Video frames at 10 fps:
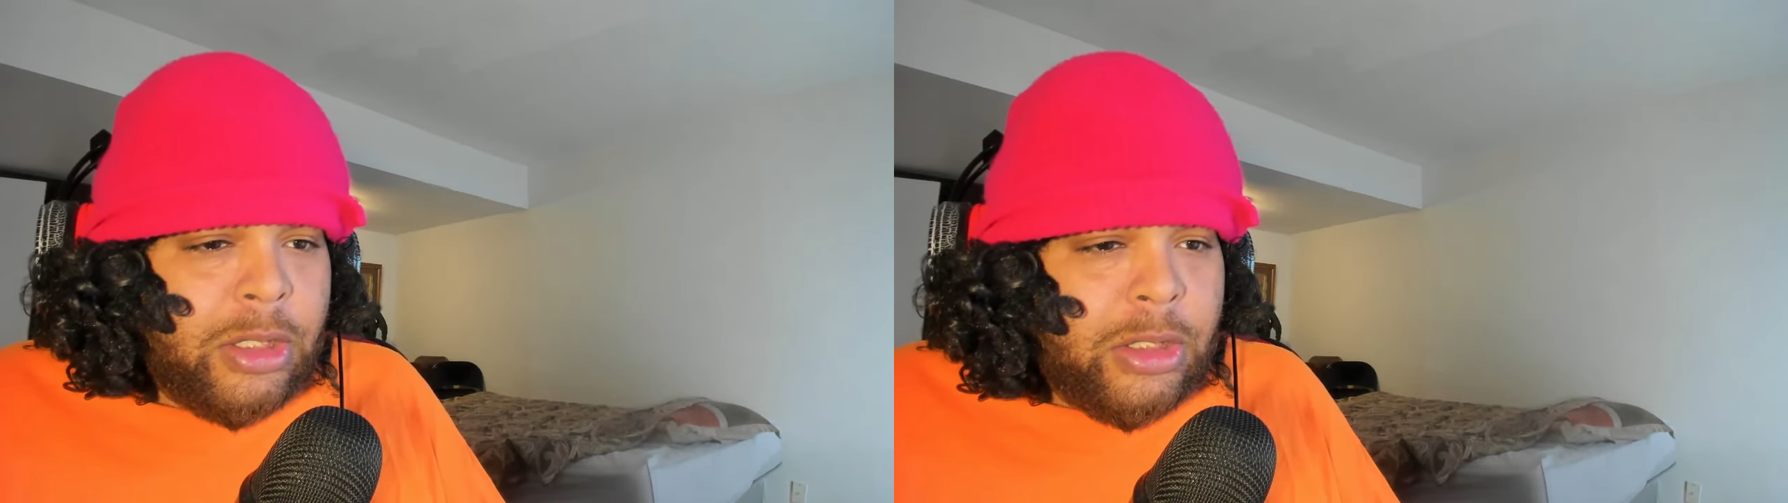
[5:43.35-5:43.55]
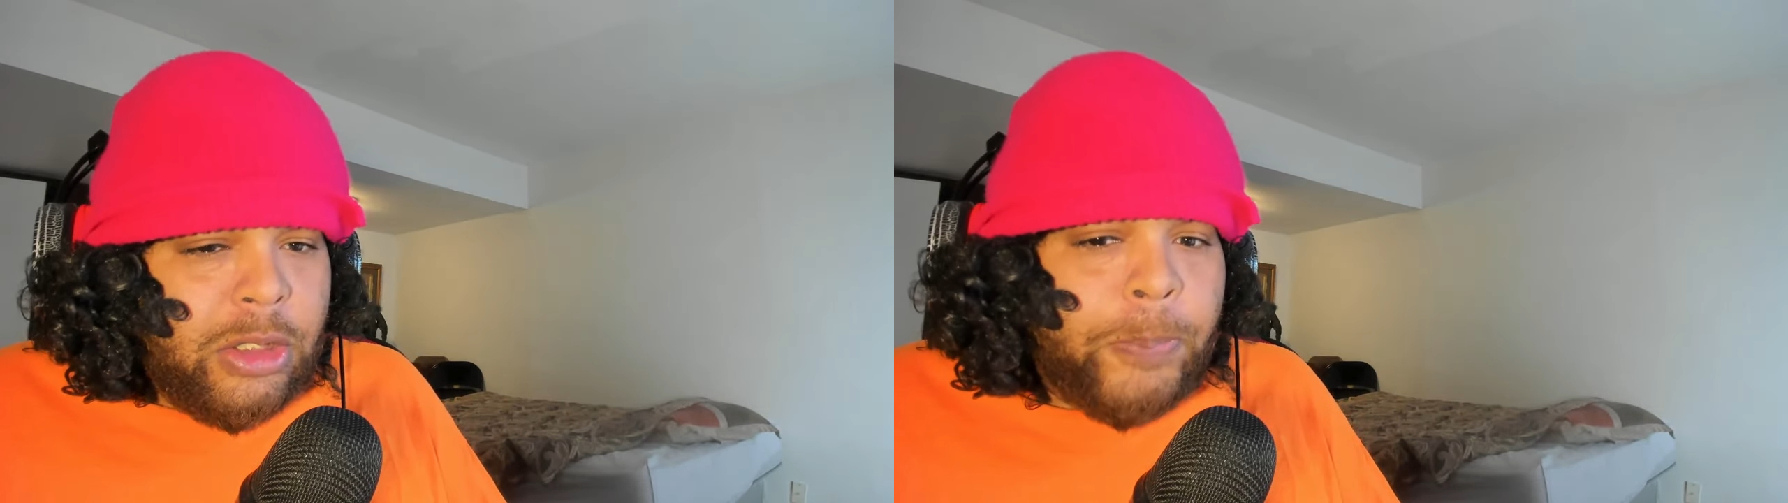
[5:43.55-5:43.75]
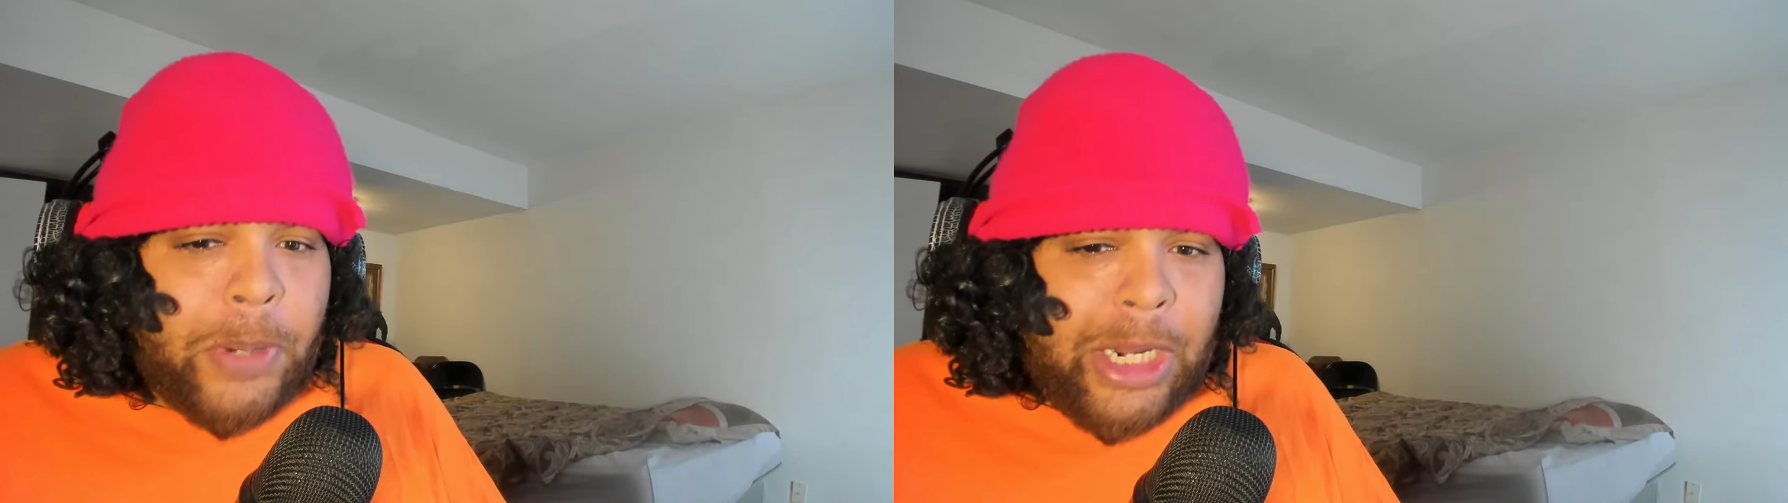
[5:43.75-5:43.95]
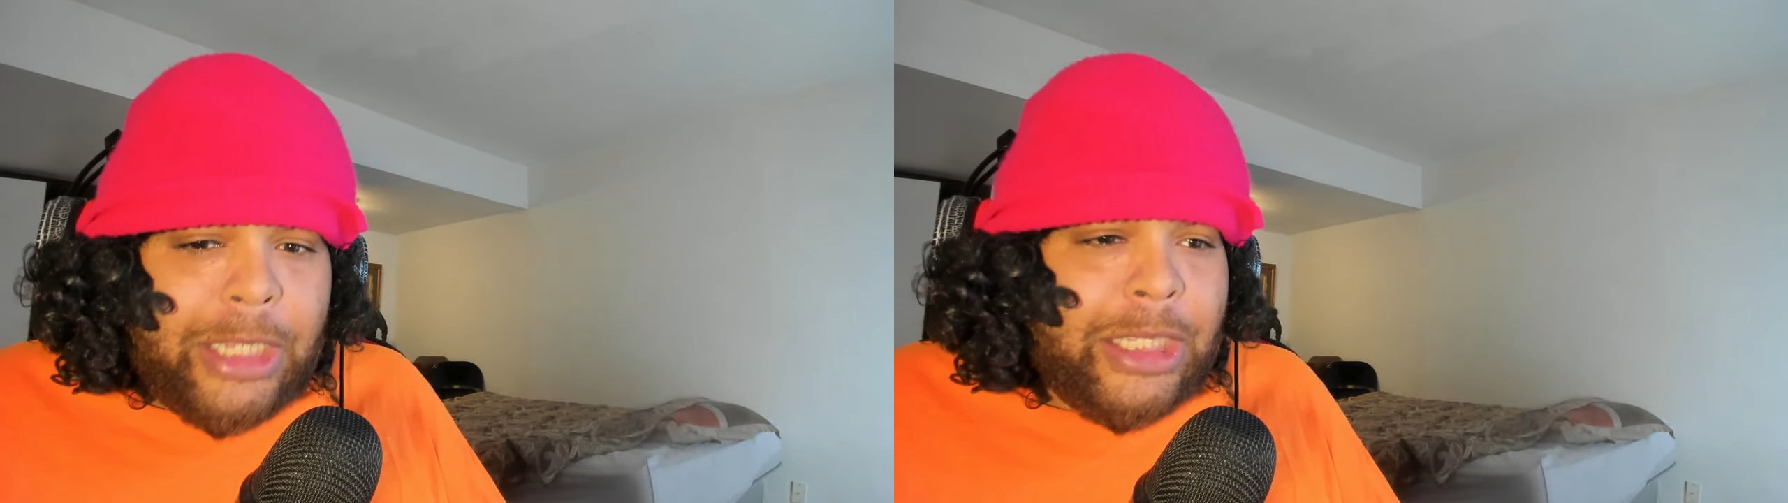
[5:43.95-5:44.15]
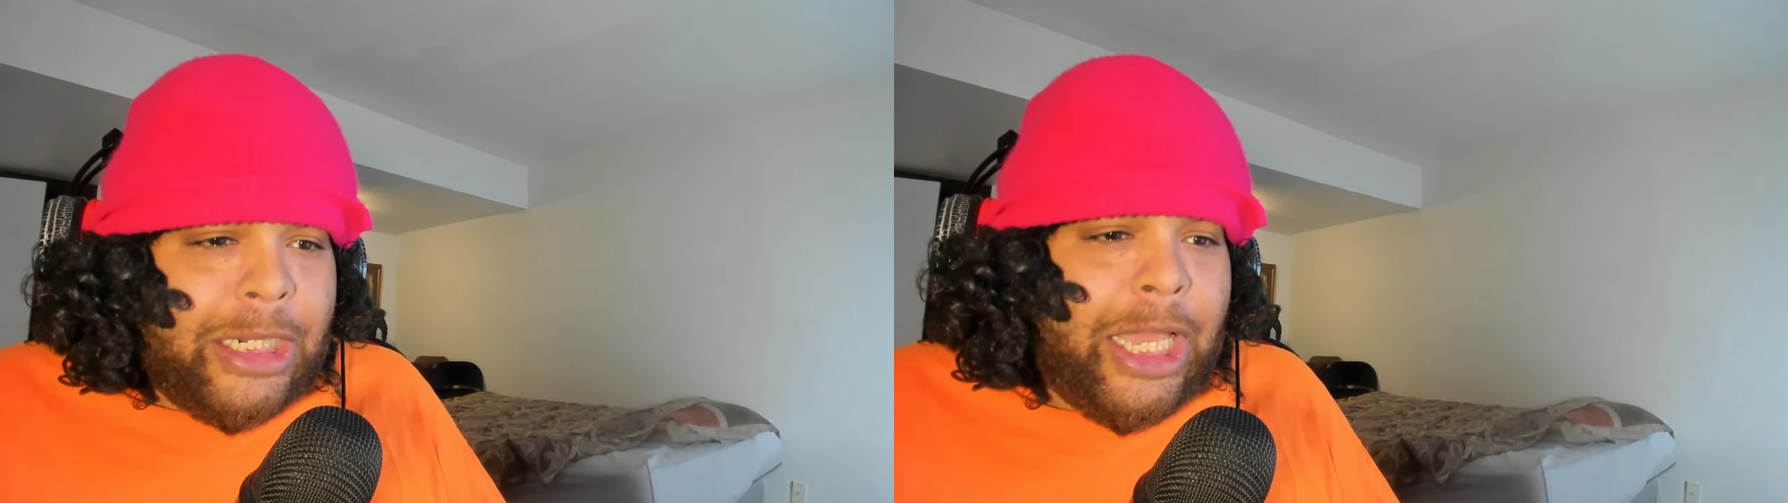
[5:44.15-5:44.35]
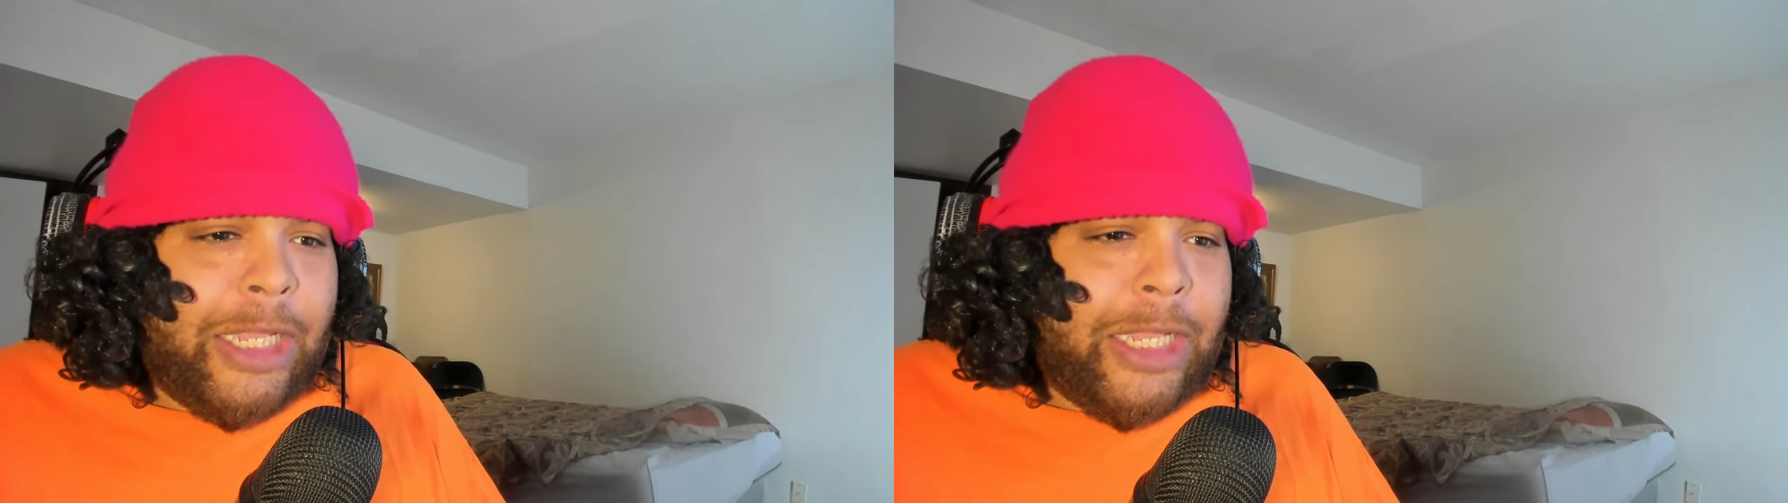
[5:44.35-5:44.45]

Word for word: You'll probably get like